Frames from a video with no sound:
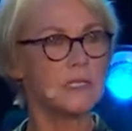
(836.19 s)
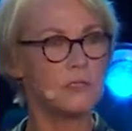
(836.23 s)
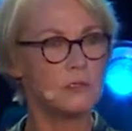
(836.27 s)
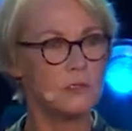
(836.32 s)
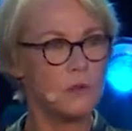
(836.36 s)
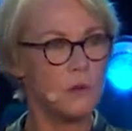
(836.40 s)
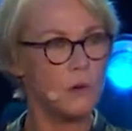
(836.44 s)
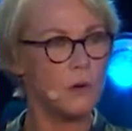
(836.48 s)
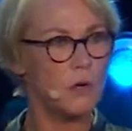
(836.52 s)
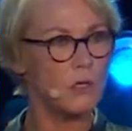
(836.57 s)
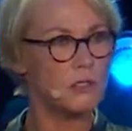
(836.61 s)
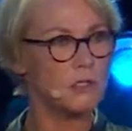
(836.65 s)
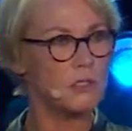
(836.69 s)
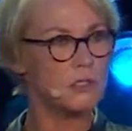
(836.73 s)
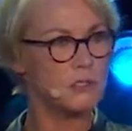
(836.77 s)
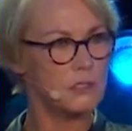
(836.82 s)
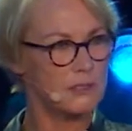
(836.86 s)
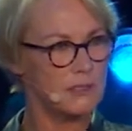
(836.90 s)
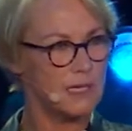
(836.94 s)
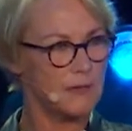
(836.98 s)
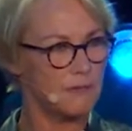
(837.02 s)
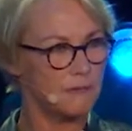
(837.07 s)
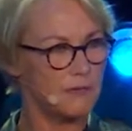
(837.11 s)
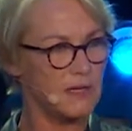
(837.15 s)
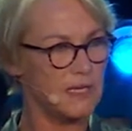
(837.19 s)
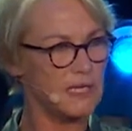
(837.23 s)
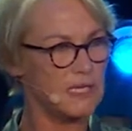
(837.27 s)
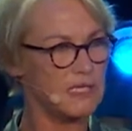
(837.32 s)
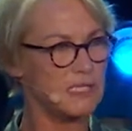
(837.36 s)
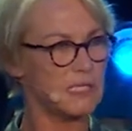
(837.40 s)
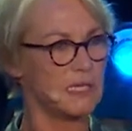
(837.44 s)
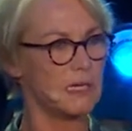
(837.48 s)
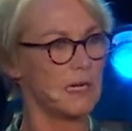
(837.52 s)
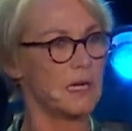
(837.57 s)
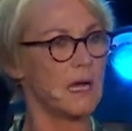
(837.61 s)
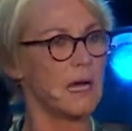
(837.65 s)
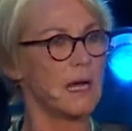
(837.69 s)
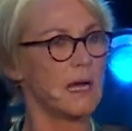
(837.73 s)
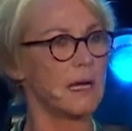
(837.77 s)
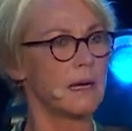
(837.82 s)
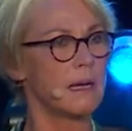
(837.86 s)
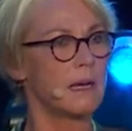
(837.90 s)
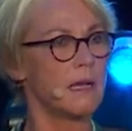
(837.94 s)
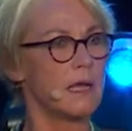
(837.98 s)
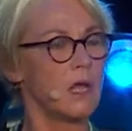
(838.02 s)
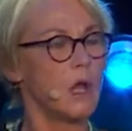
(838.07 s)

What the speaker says: towards the finishing line,